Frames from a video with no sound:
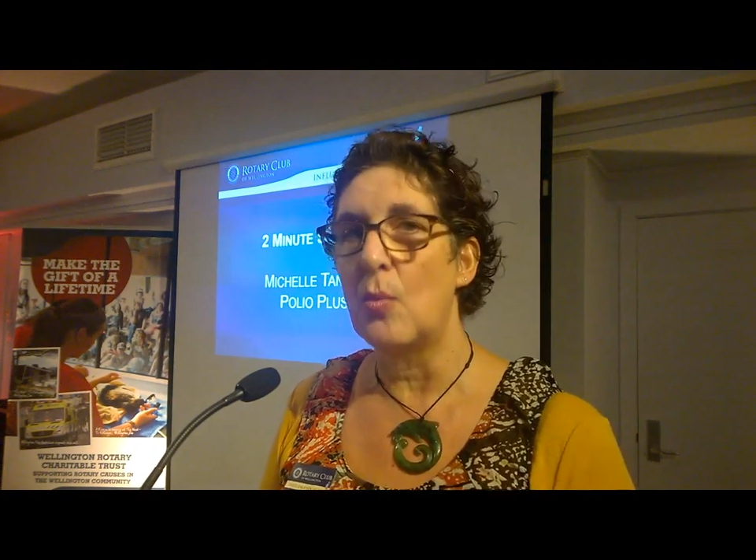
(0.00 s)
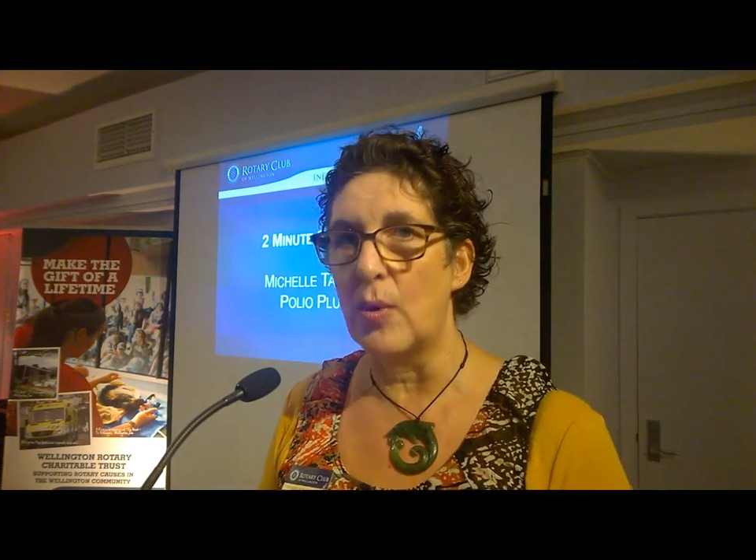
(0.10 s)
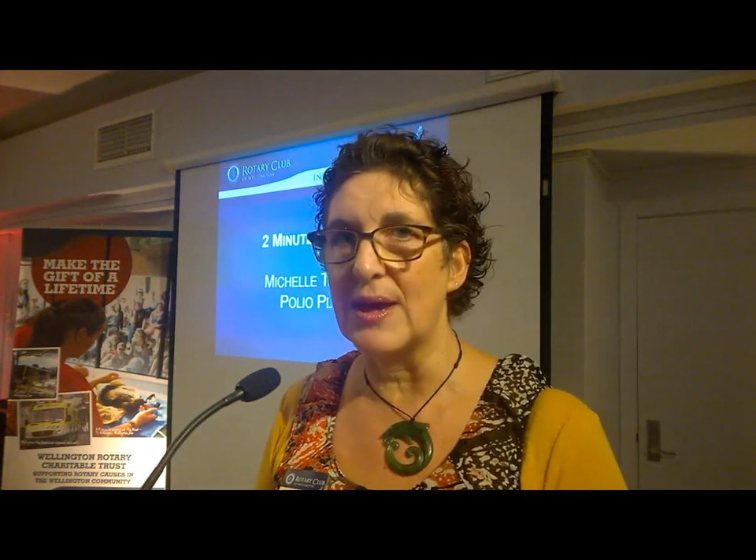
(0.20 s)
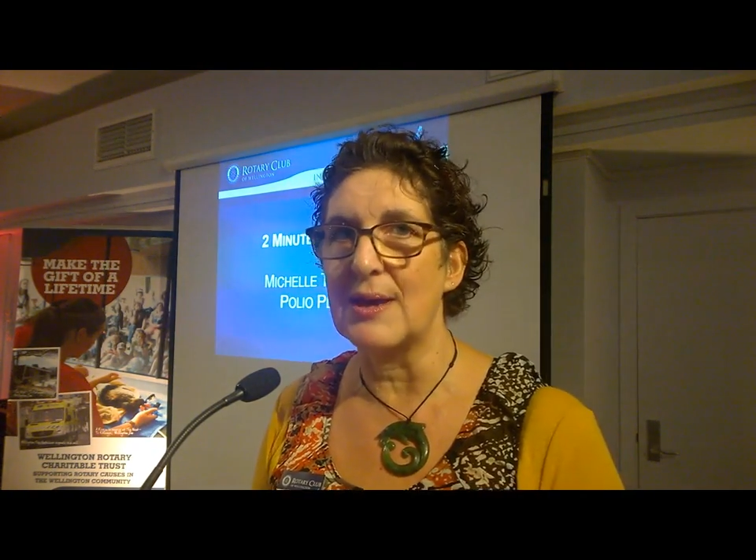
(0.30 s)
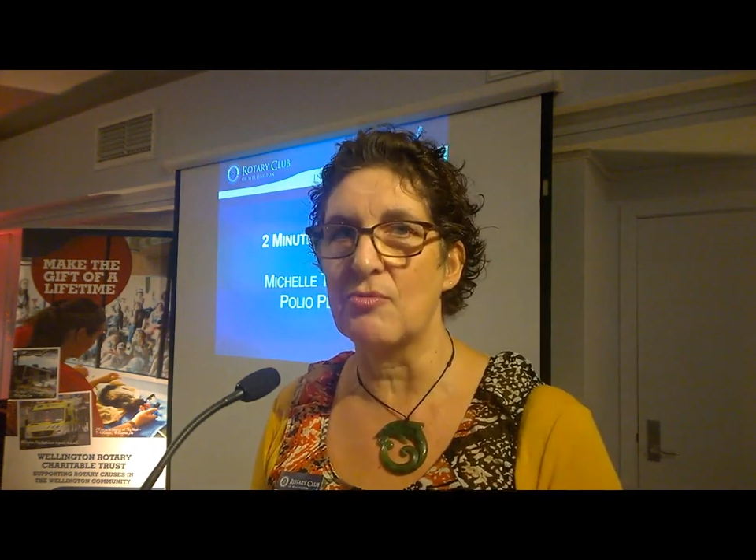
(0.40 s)

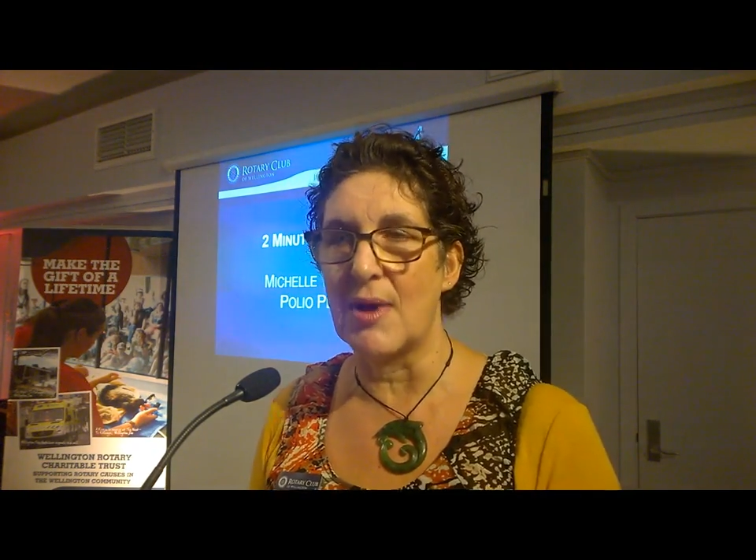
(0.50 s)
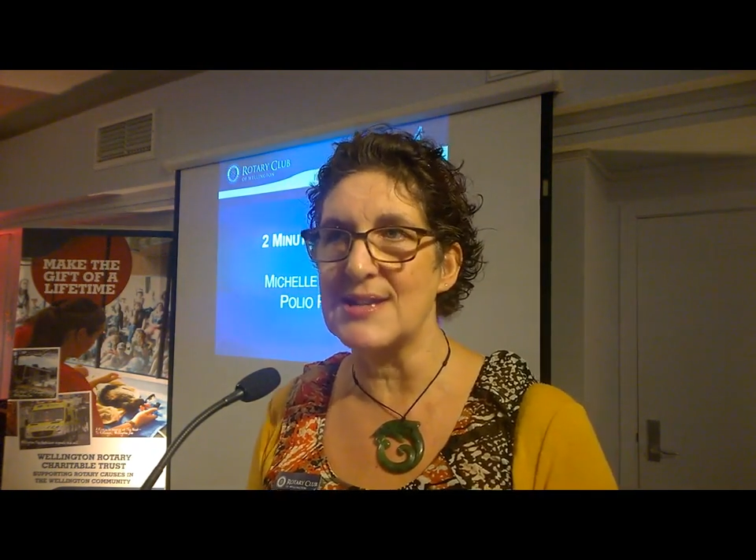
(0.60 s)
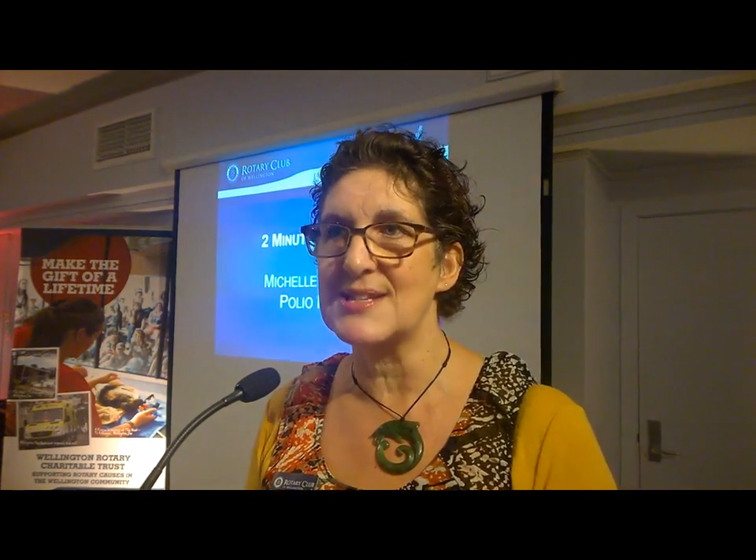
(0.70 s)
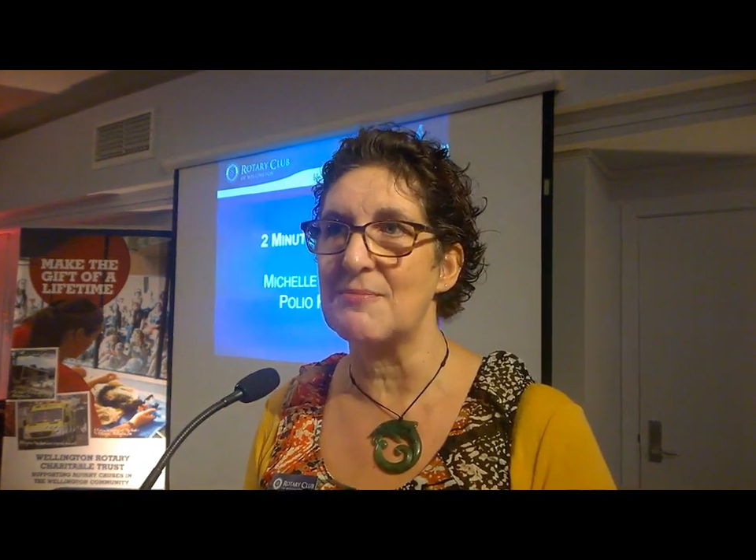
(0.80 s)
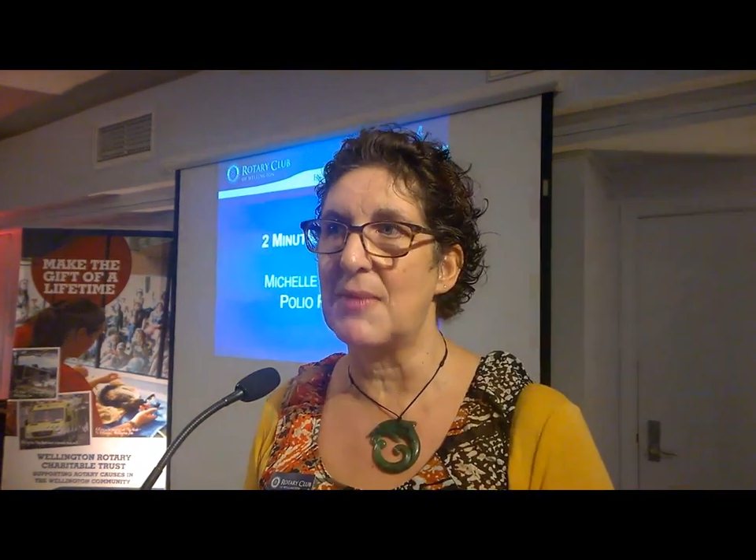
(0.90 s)

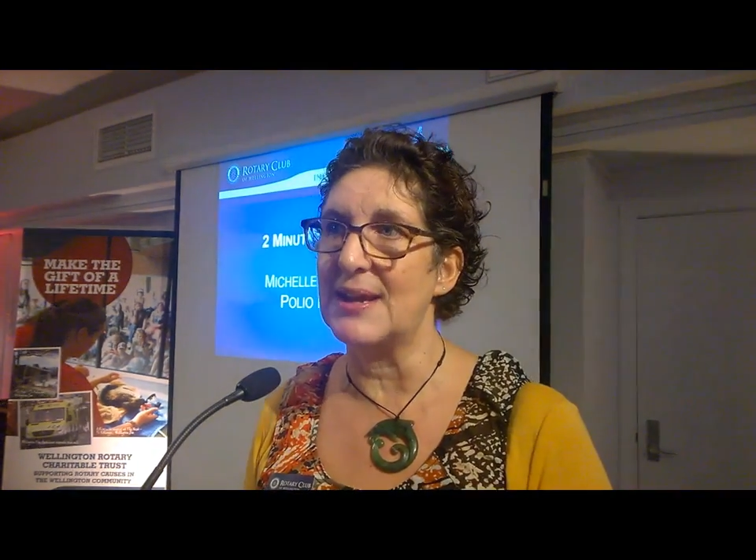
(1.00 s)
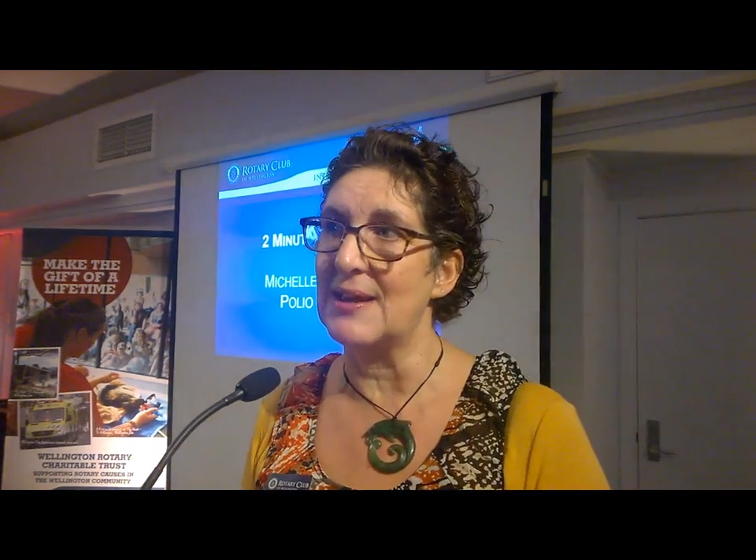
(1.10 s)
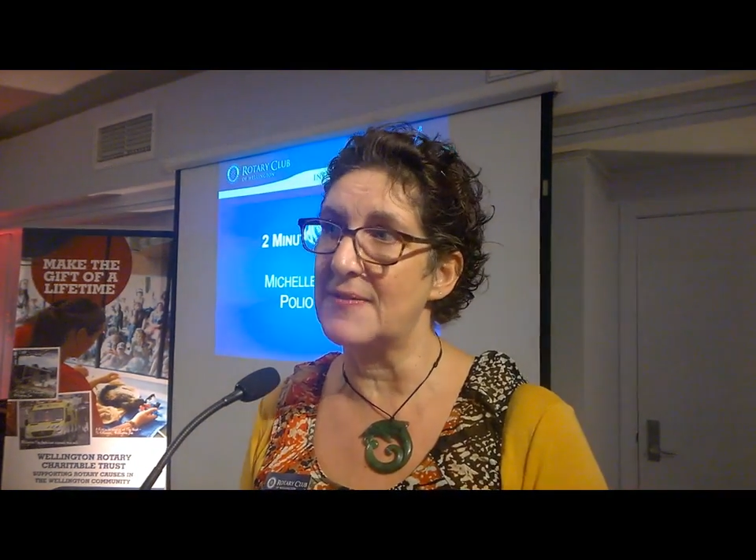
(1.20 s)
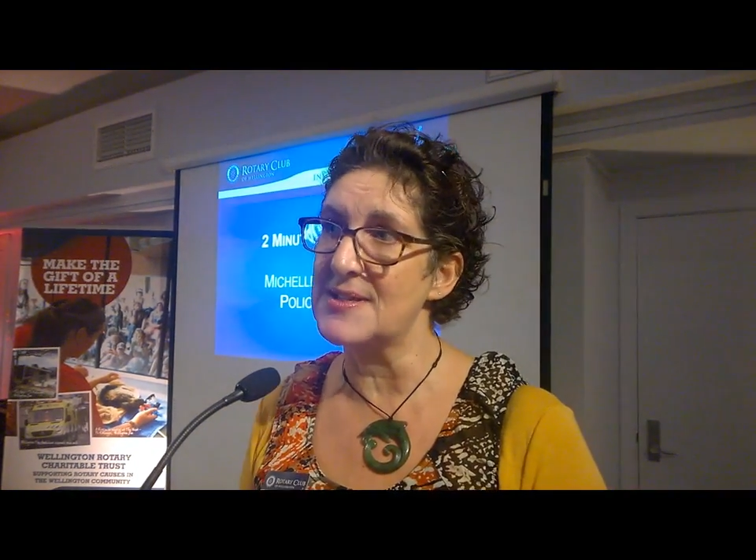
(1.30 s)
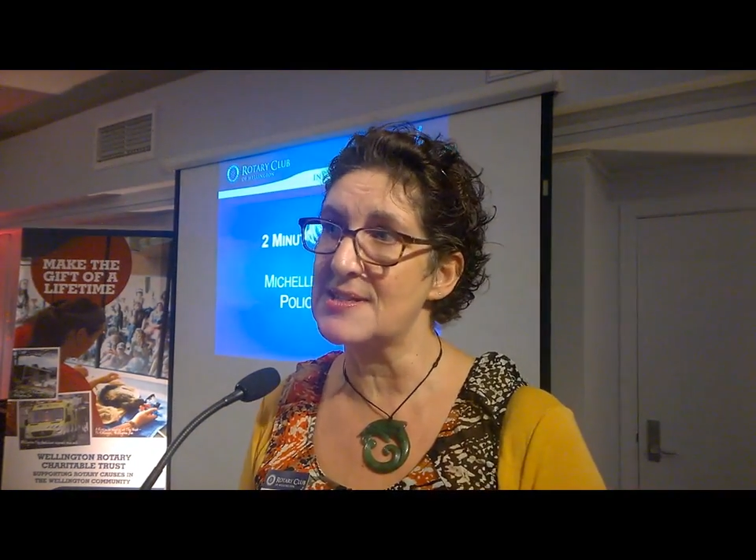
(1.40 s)
raising money
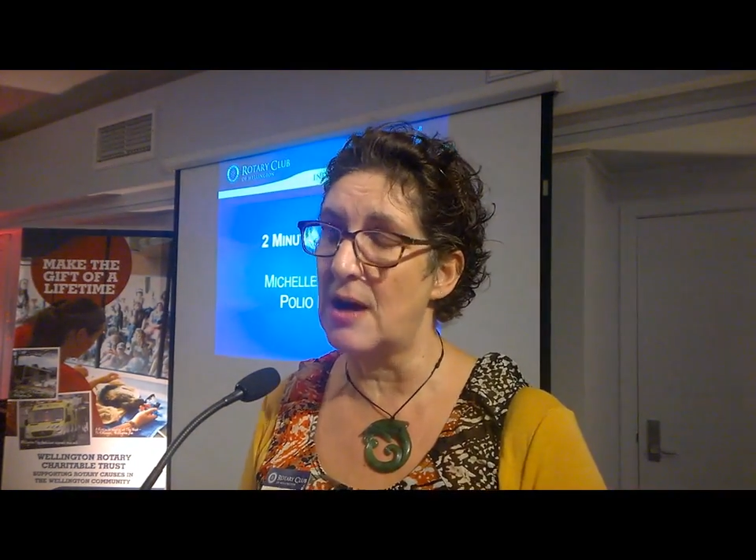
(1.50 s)
at this